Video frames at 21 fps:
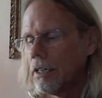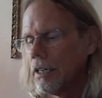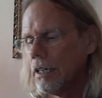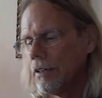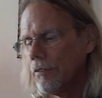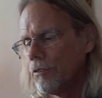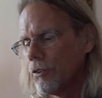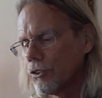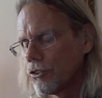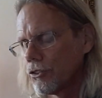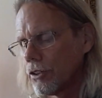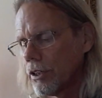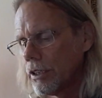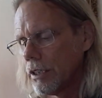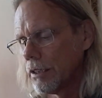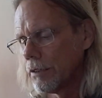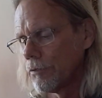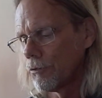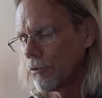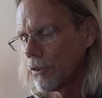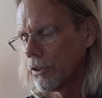If you're
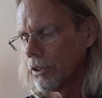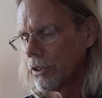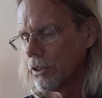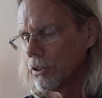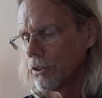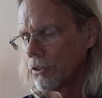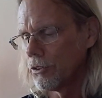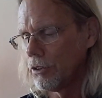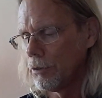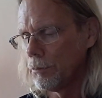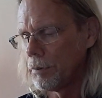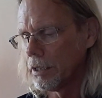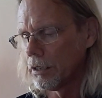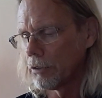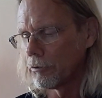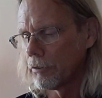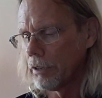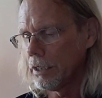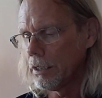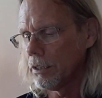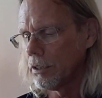studying for your CPL
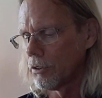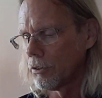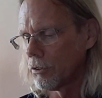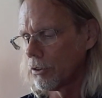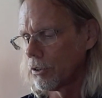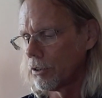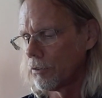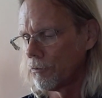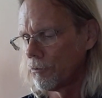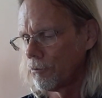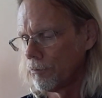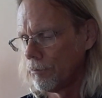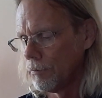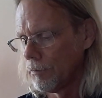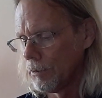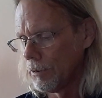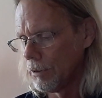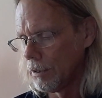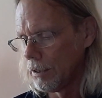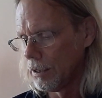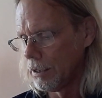written or
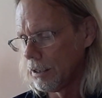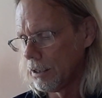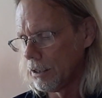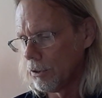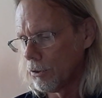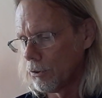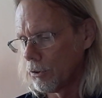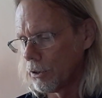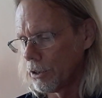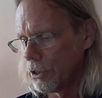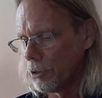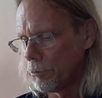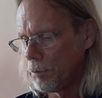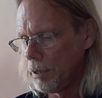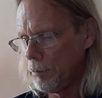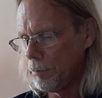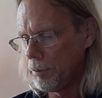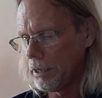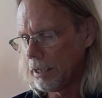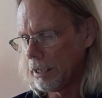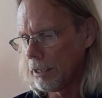your
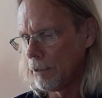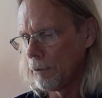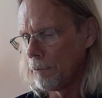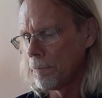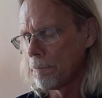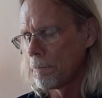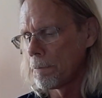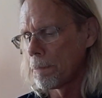PPL